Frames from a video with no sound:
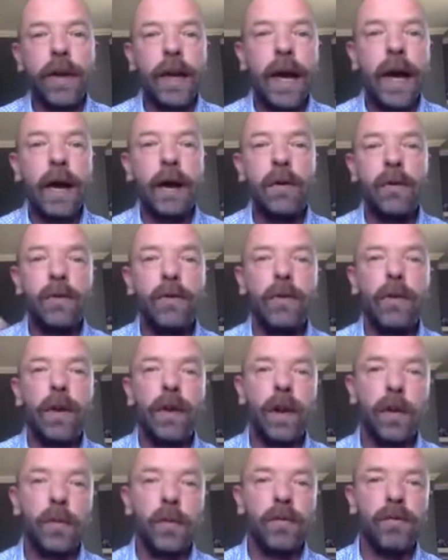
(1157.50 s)
counts
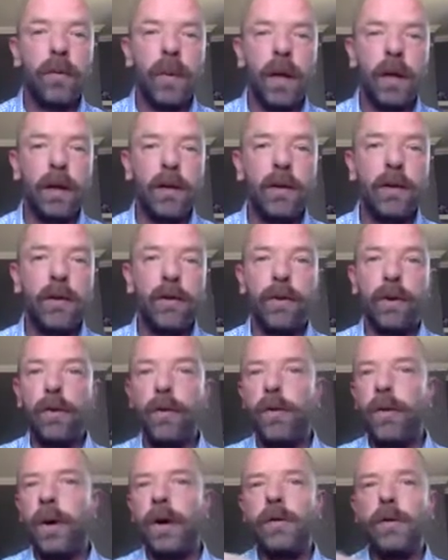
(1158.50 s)
the number of molecules
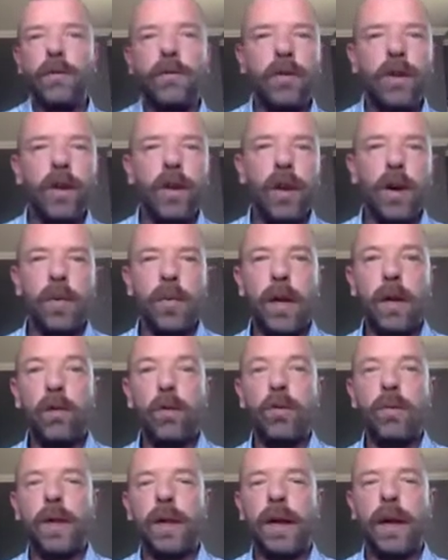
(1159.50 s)
all throughout the genome and
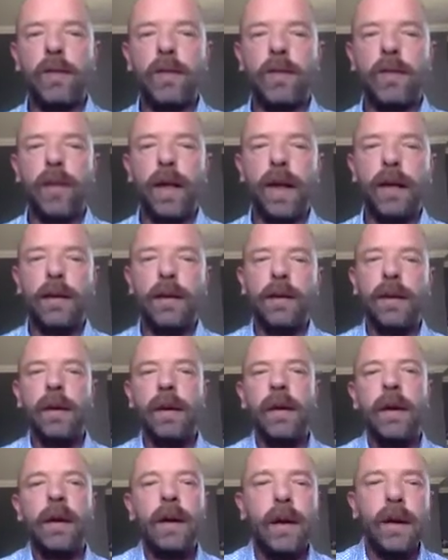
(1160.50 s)
normalizes that,
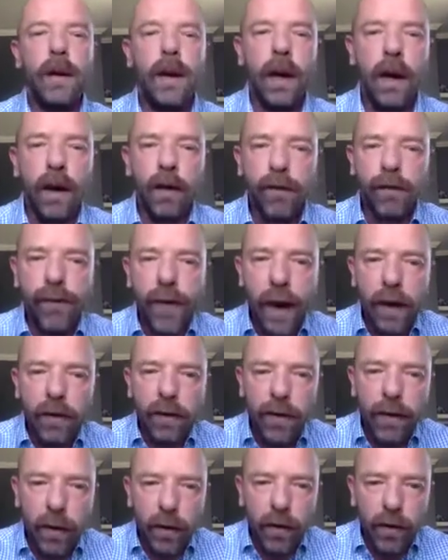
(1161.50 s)

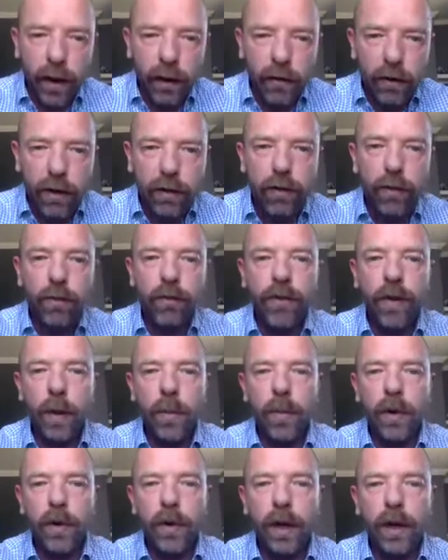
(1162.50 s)
found that there was actually 2
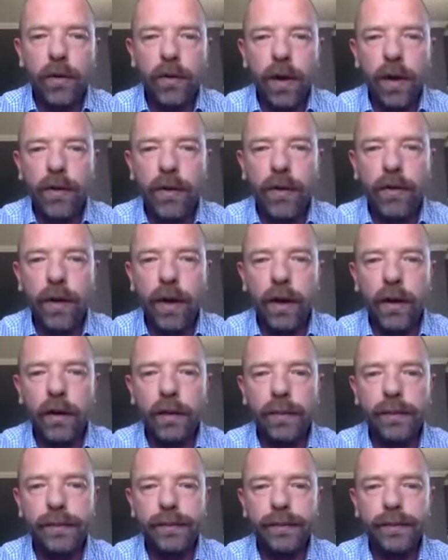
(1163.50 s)
separate increases
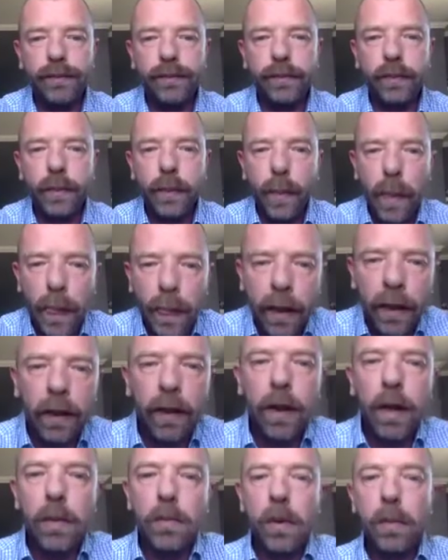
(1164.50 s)
here.
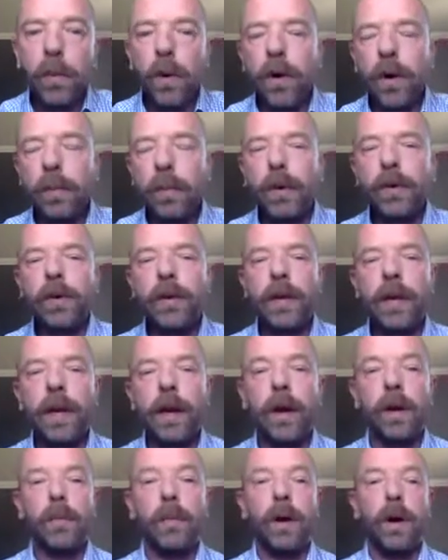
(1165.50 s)
But more
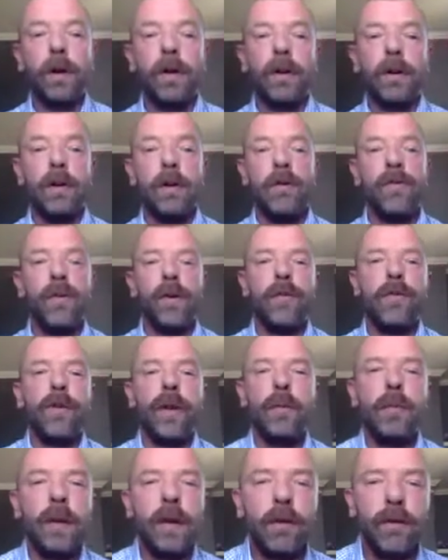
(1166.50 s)
importantly, our de novo
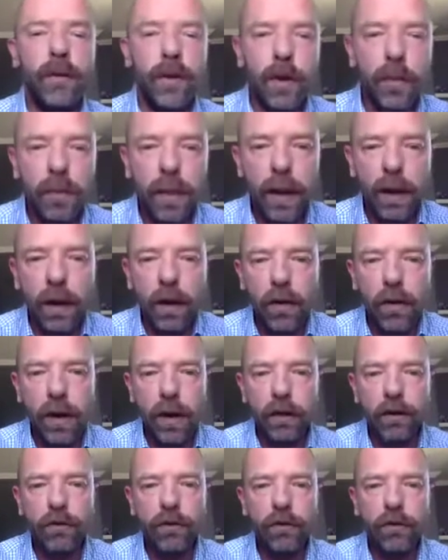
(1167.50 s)
assembly shown below
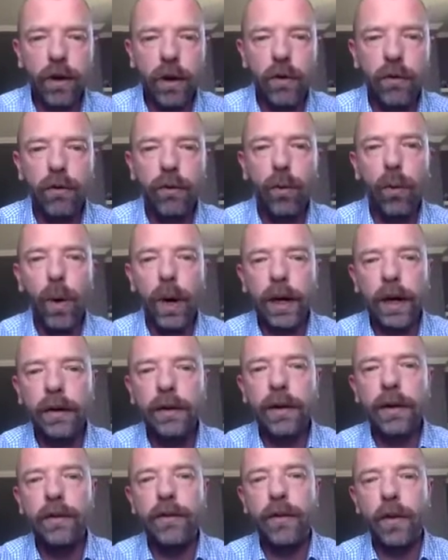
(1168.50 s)
there shows
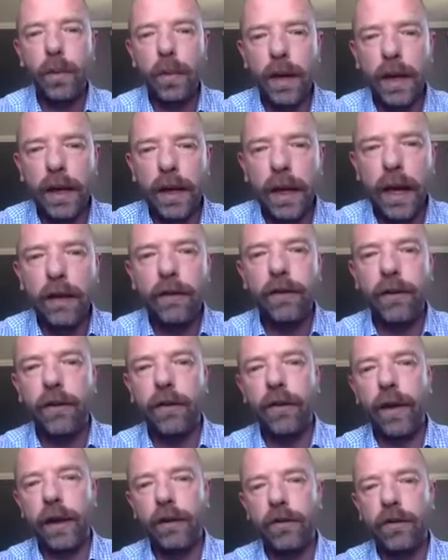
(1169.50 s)
where these
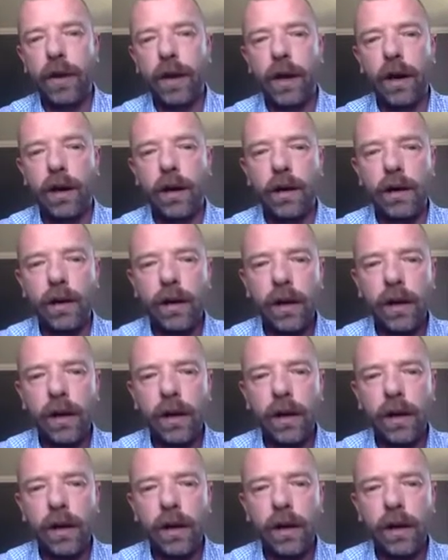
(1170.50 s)
duplications actually are.